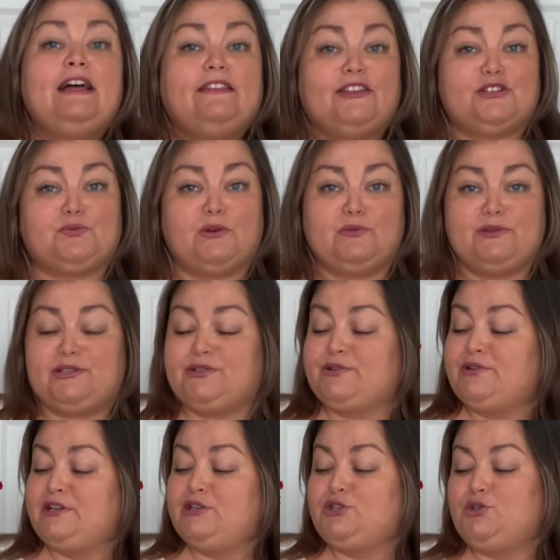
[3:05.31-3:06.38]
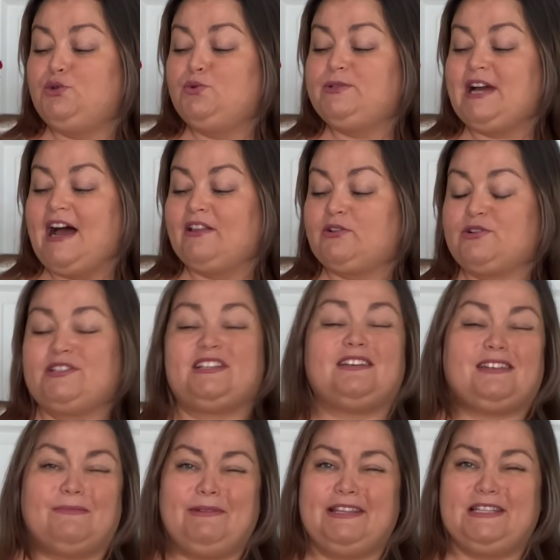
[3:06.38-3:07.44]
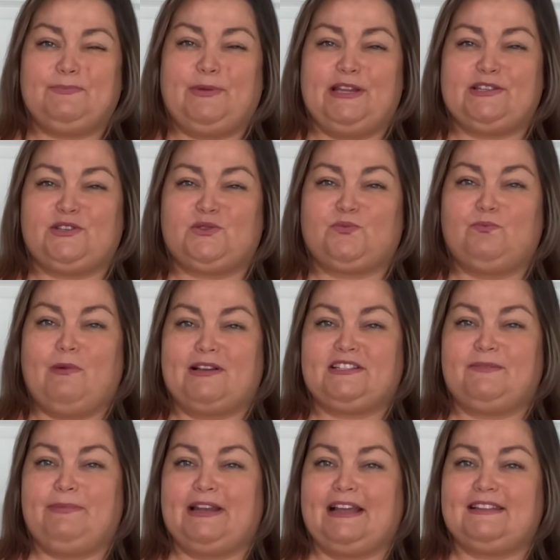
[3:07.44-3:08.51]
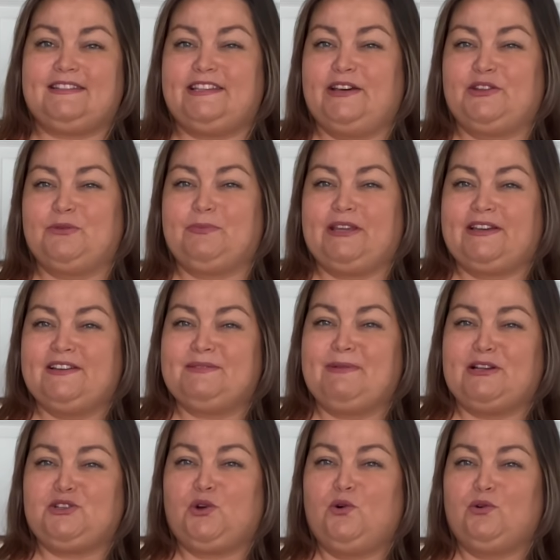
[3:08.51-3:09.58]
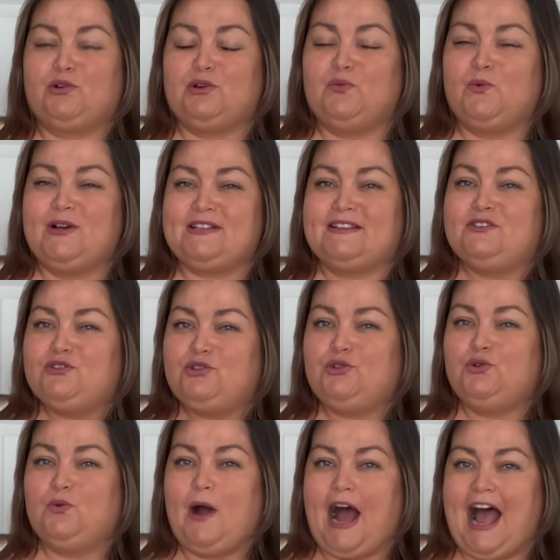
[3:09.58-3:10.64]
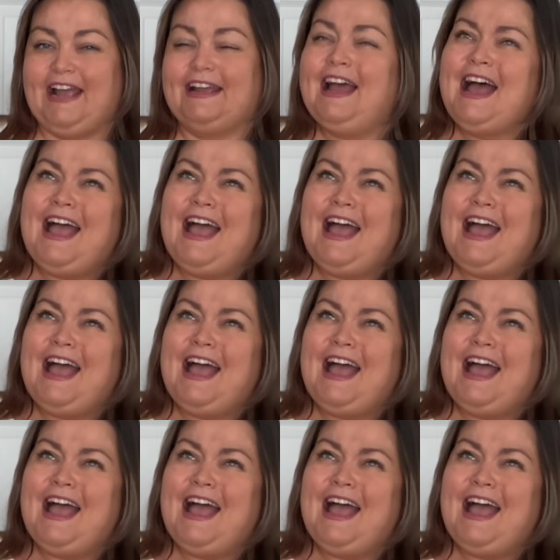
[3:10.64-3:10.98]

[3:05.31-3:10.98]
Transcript: This one was $32. Some of these pieces must have been on sale though because my total wasn't too high.